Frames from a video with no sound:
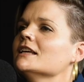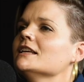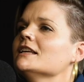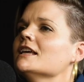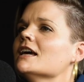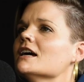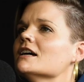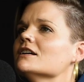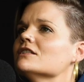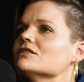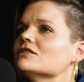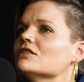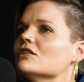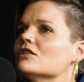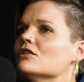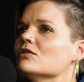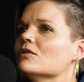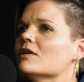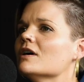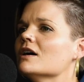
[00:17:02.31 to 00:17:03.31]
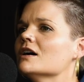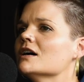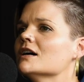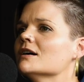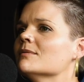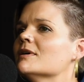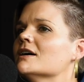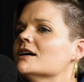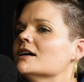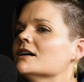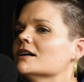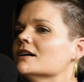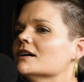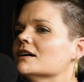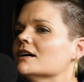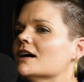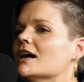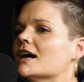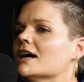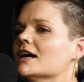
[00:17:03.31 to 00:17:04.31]
Yeah. So, I
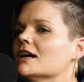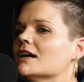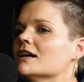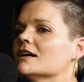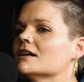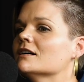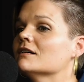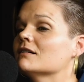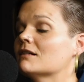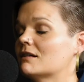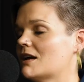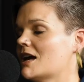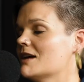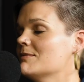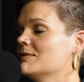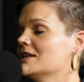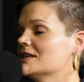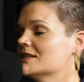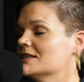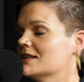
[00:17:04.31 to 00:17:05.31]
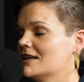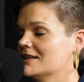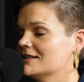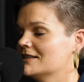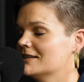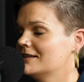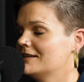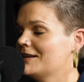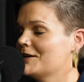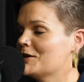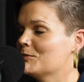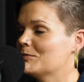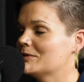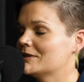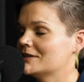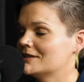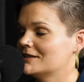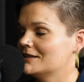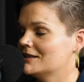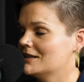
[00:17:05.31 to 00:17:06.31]
mean, as a
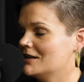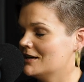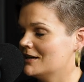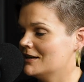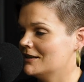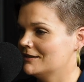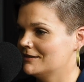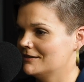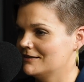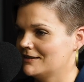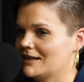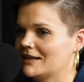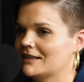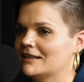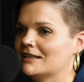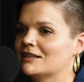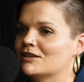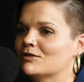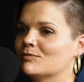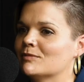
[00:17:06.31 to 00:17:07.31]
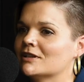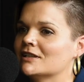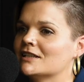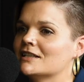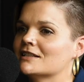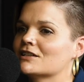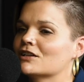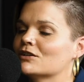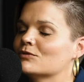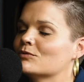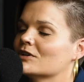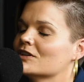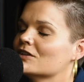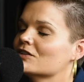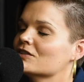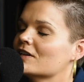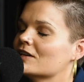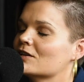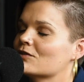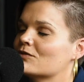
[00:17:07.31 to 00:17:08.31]
therapist, I think humility is a good word.
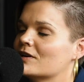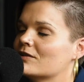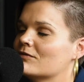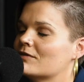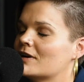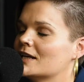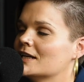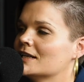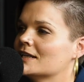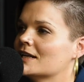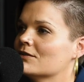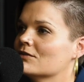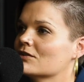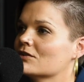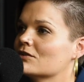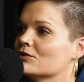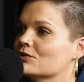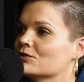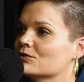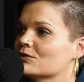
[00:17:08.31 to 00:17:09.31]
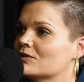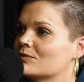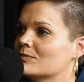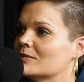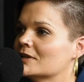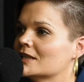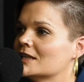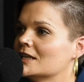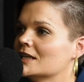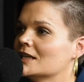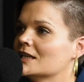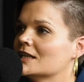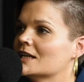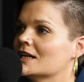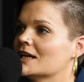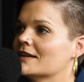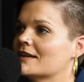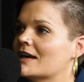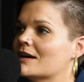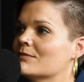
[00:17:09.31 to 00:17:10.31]
There's a lot of great writing now on cultural
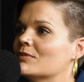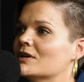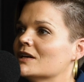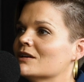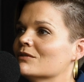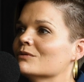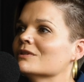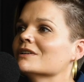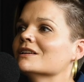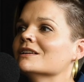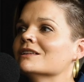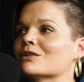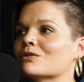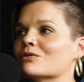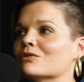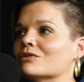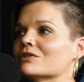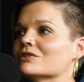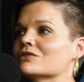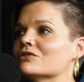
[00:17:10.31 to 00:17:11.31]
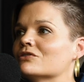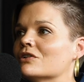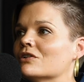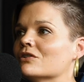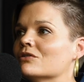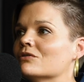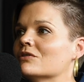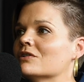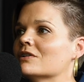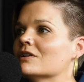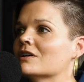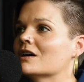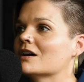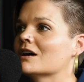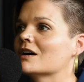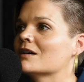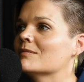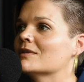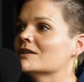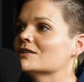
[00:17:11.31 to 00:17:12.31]
humility, and that being really the cornerstone.
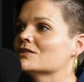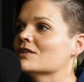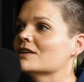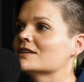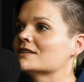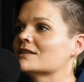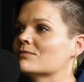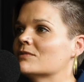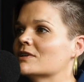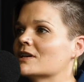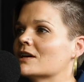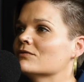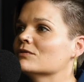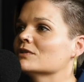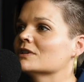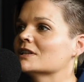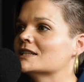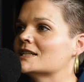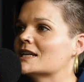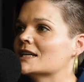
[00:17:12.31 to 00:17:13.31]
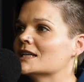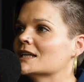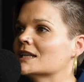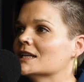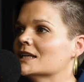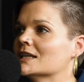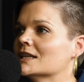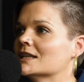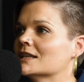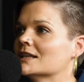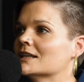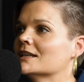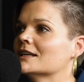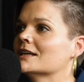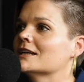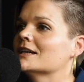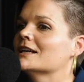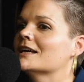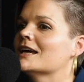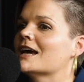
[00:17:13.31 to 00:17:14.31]
And so that's something I've really taken in
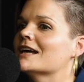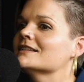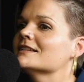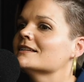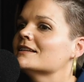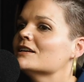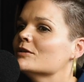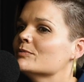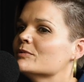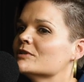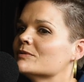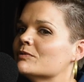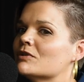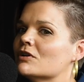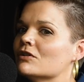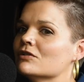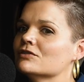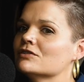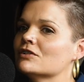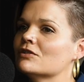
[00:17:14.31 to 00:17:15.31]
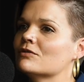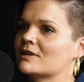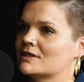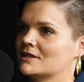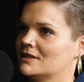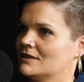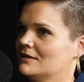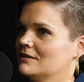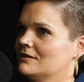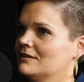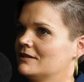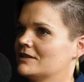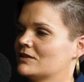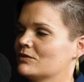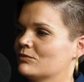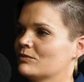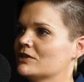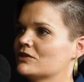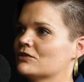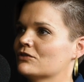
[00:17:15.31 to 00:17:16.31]
as a therapist, but also as
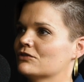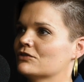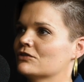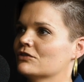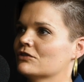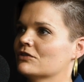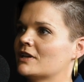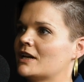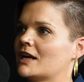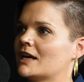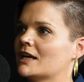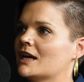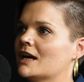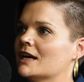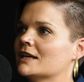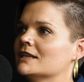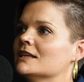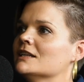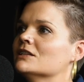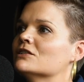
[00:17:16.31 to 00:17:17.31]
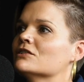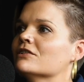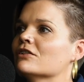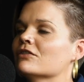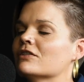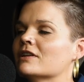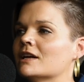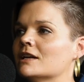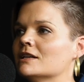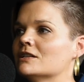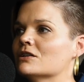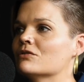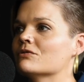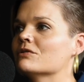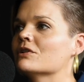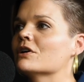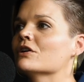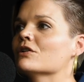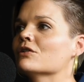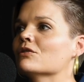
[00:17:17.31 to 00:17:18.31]
a researcher, that I need to know that I
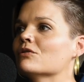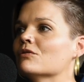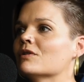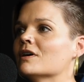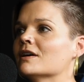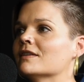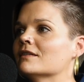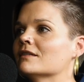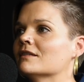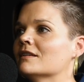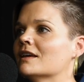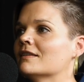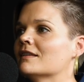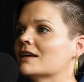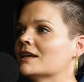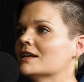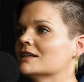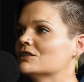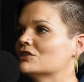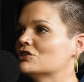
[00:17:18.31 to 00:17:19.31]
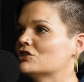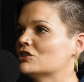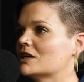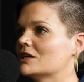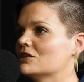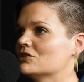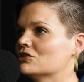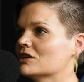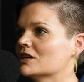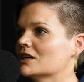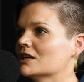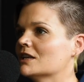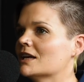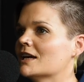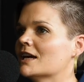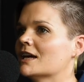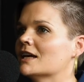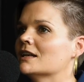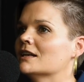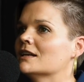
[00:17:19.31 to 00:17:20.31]
don't know, and that it's changing,
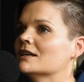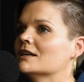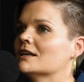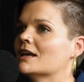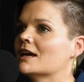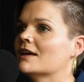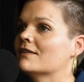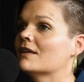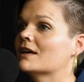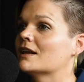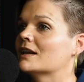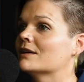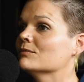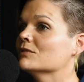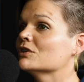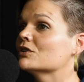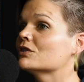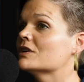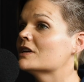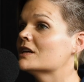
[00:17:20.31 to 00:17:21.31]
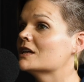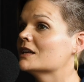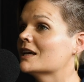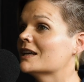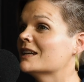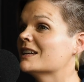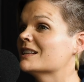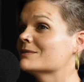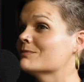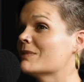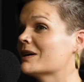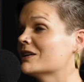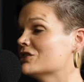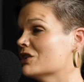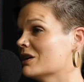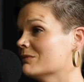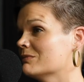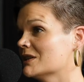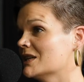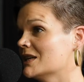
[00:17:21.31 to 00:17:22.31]
and that I'm learning, and it's my
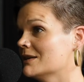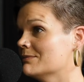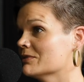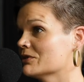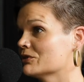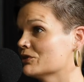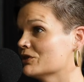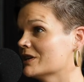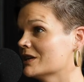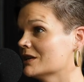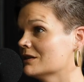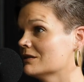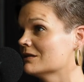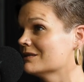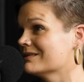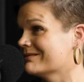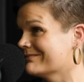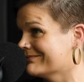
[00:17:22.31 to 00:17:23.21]
job to keep learning.